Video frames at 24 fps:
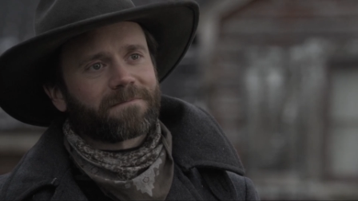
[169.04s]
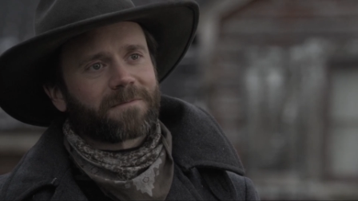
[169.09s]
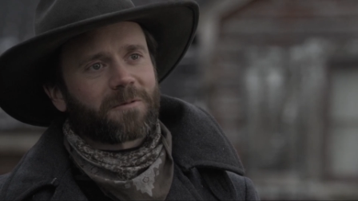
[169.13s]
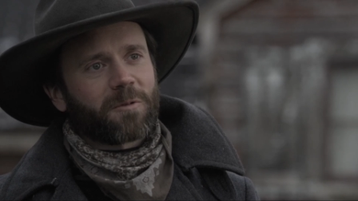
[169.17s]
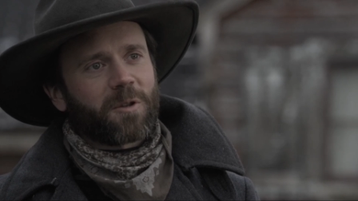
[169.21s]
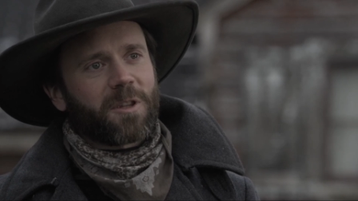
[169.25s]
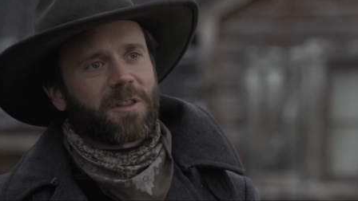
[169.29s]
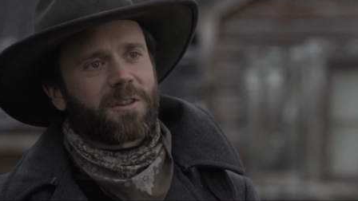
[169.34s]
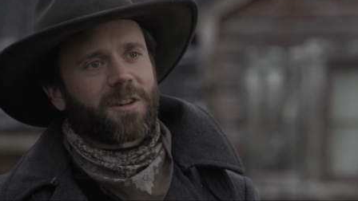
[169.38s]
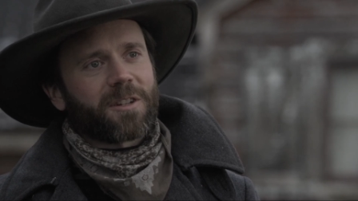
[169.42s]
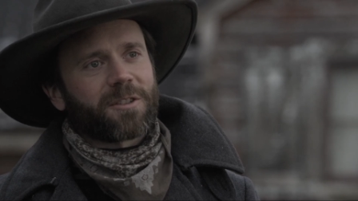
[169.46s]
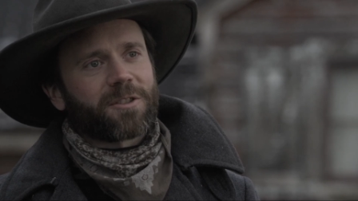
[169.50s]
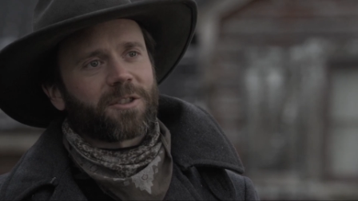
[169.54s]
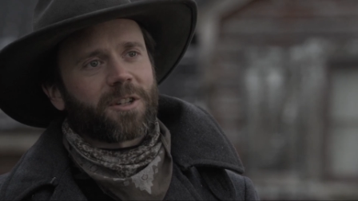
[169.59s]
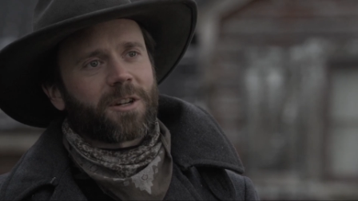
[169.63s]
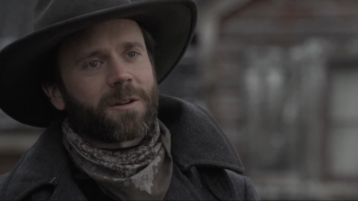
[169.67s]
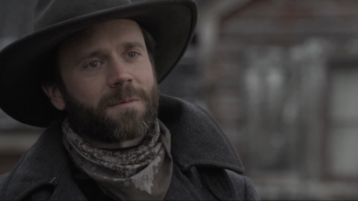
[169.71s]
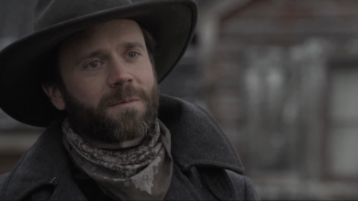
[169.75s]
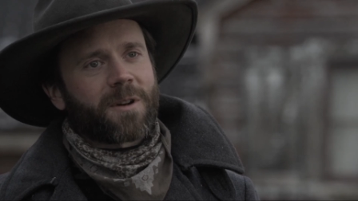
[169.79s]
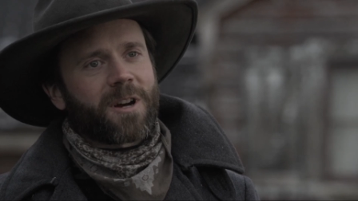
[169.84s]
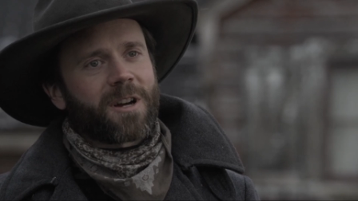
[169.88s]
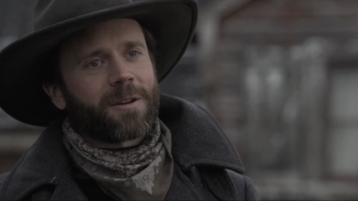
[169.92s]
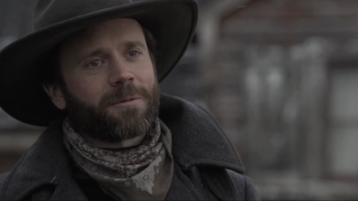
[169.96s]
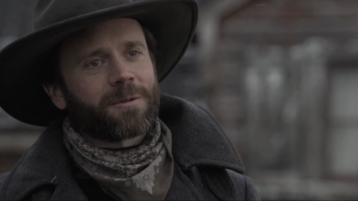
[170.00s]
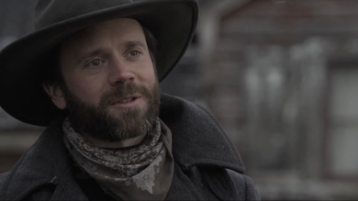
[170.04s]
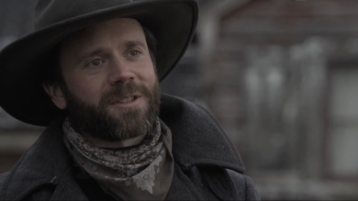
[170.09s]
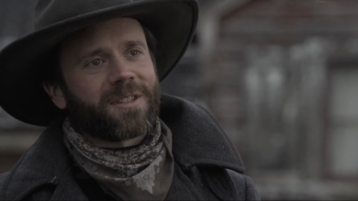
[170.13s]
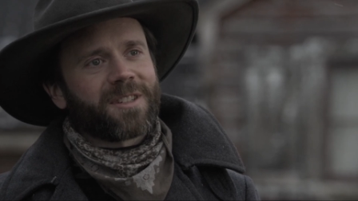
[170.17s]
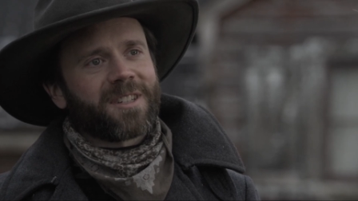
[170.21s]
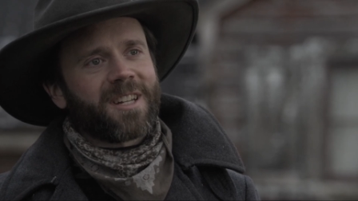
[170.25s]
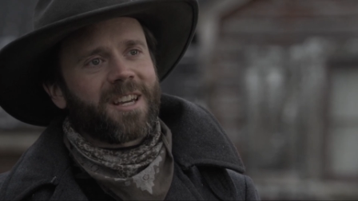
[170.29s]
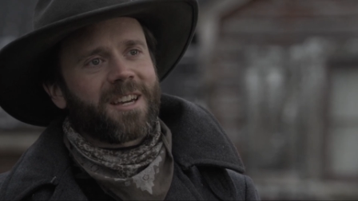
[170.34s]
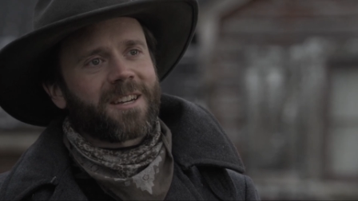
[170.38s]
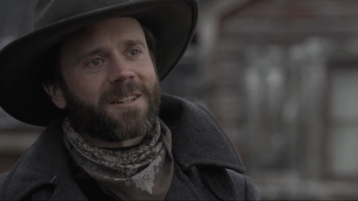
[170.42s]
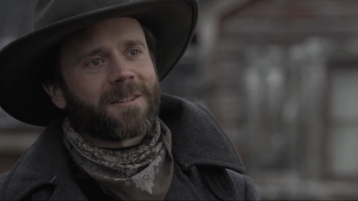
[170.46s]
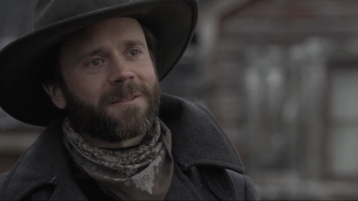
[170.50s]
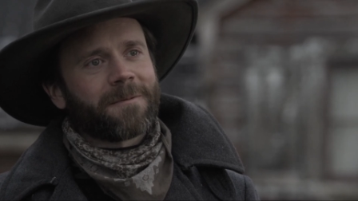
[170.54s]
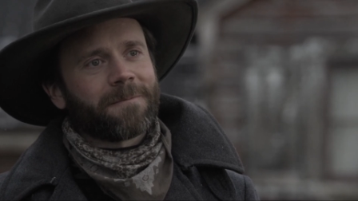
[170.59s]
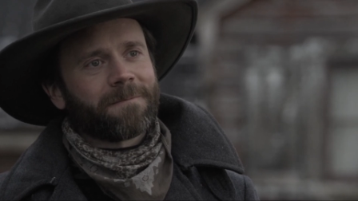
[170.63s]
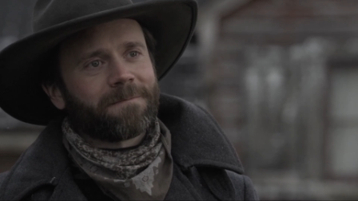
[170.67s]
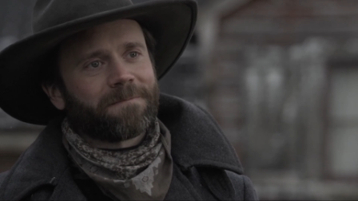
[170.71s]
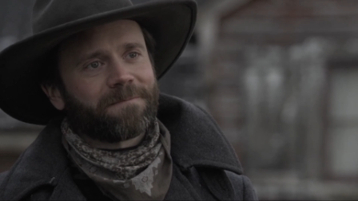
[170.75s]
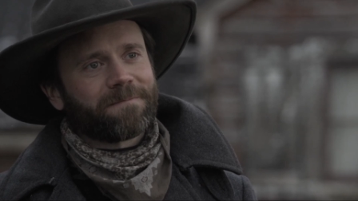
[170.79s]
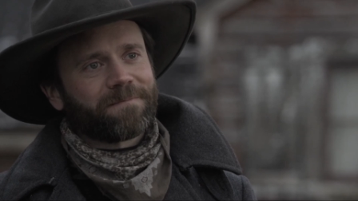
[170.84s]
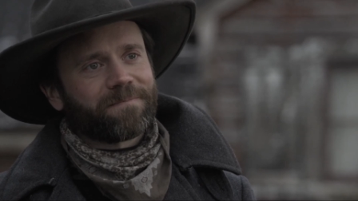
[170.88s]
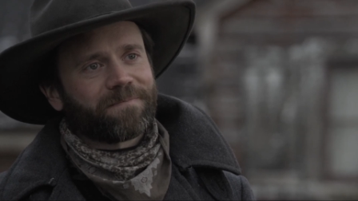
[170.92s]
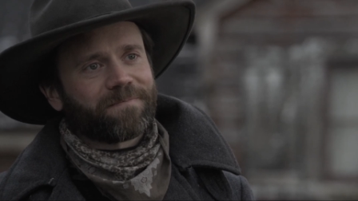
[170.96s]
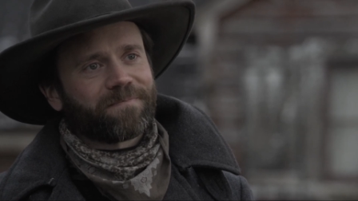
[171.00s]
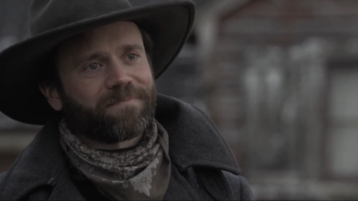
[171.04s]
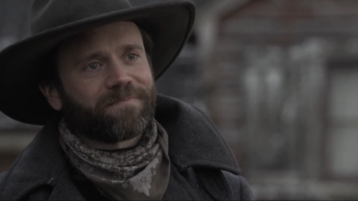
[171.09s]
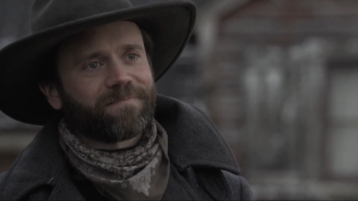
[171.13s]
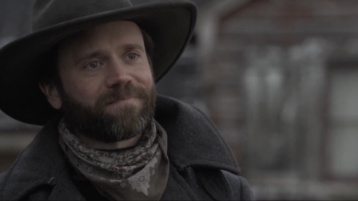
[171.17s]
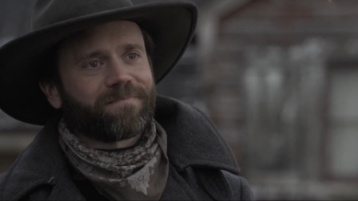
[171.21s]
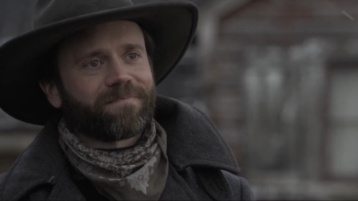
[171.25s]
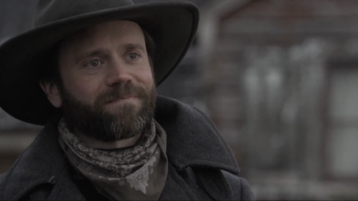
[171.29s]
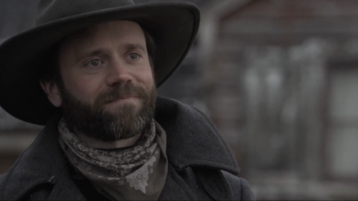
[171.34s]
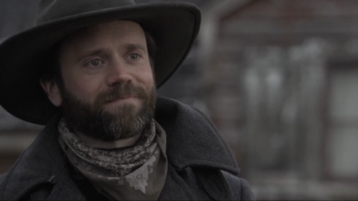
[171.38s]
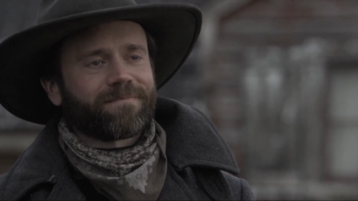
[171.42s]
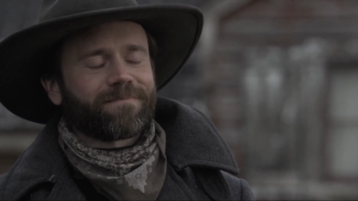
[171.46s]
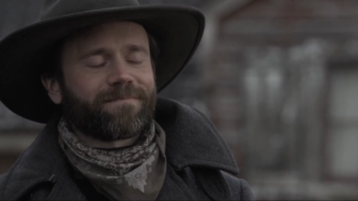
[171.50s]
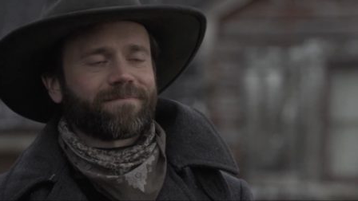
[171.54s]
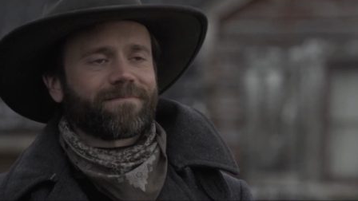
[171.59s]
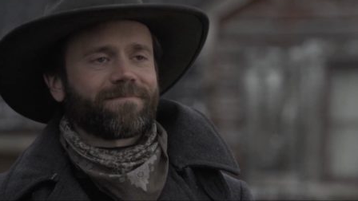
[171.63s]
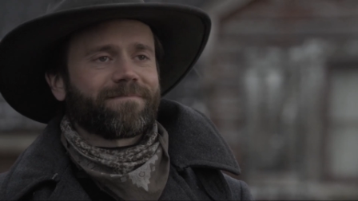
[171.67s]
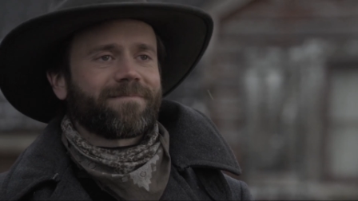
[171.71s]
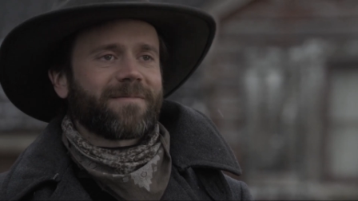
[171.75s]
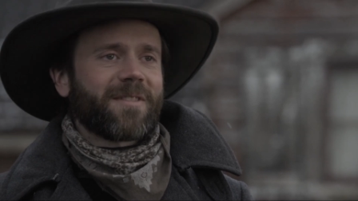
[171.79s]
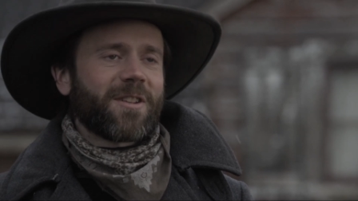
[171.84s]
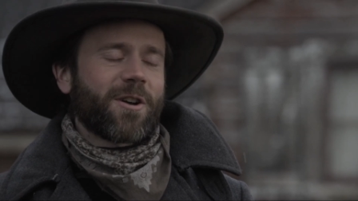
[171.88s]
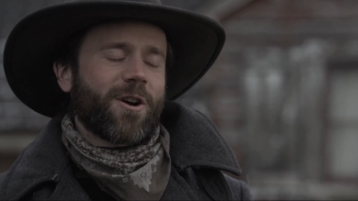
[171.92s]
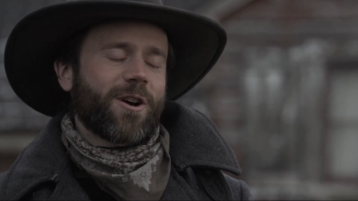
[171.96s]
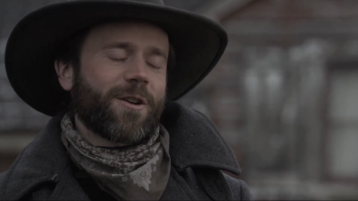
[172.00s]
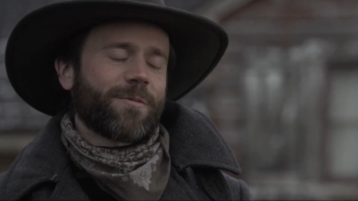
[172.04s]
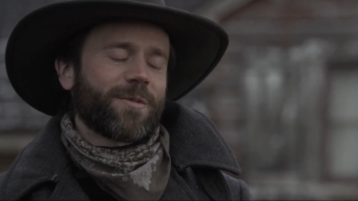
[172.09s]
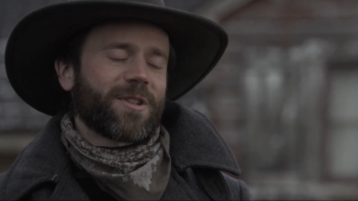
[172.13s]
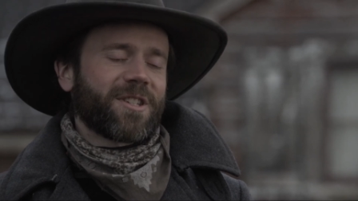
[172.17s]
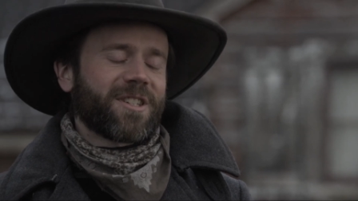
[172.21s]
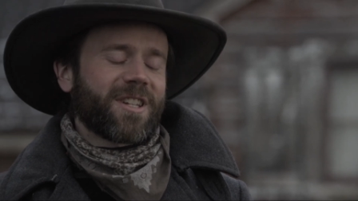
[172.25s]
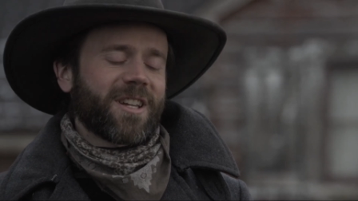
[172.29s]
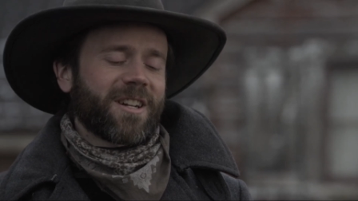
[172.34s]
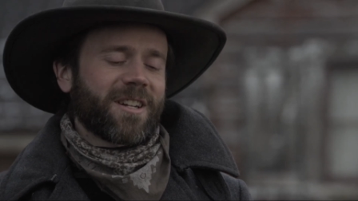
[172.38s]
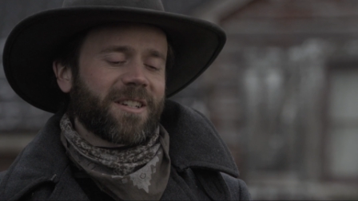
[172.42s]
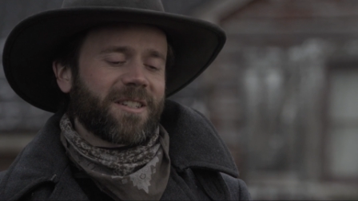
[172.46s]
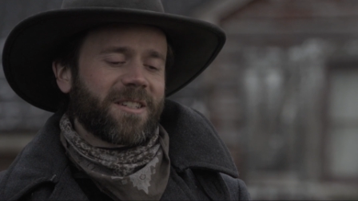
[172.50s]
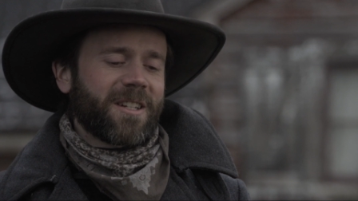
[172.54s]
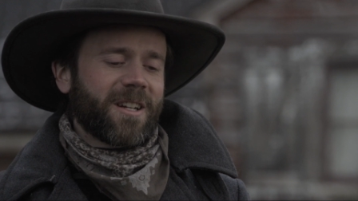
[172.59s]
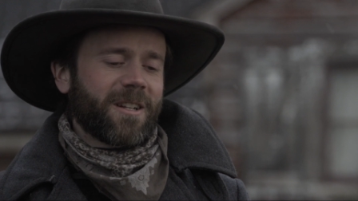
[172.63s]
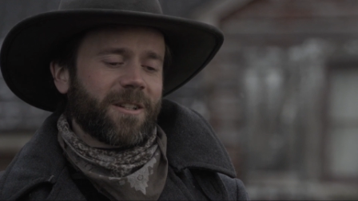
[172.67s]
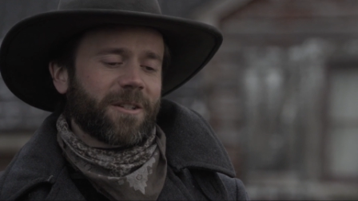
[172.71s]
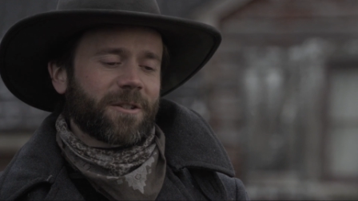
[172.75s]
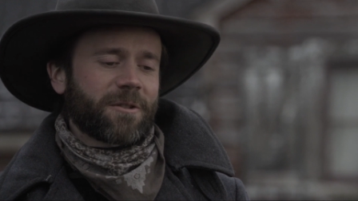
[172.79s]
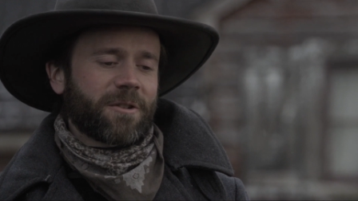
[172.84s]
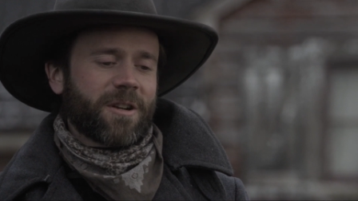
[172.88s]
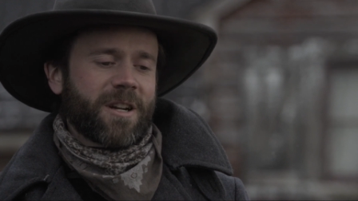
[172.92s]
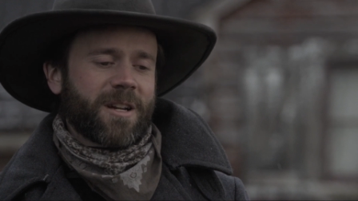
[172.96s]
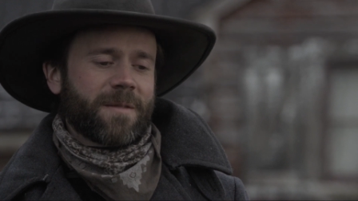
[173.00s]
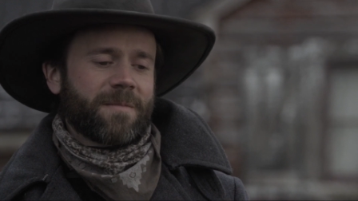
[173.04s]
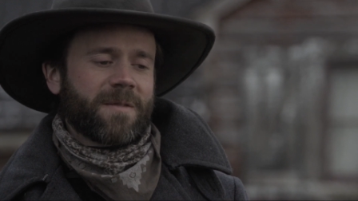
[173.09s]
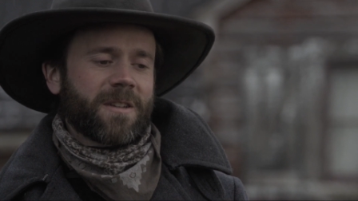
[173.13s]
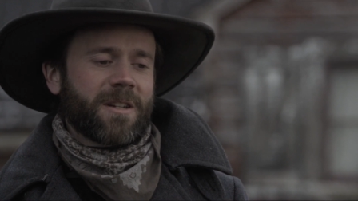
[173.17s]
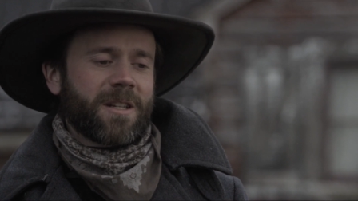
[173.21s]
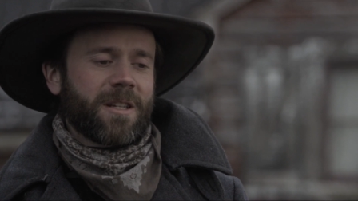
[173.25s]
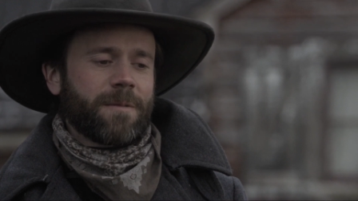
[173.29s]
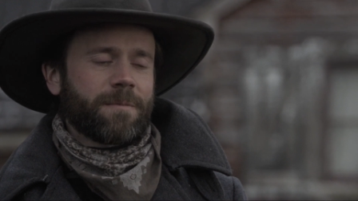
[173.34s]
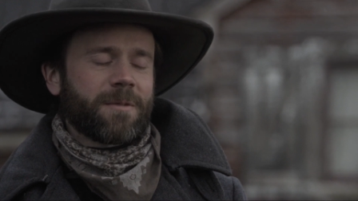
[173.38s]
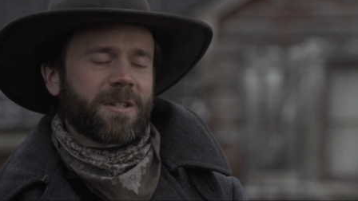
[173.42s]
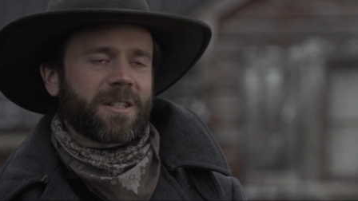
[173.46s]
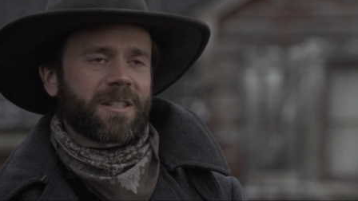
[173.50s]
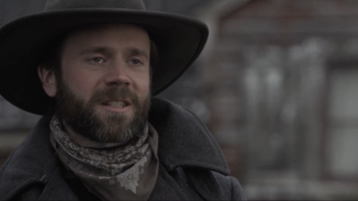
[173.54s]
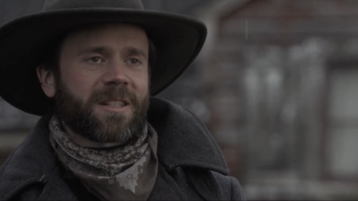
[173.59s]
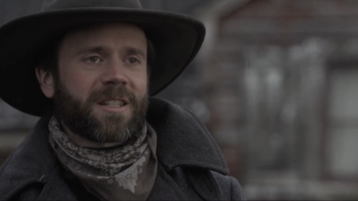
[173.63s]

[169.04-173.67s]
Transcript: We thought Jeremiah was dead. The Army sent a telegram that he'd been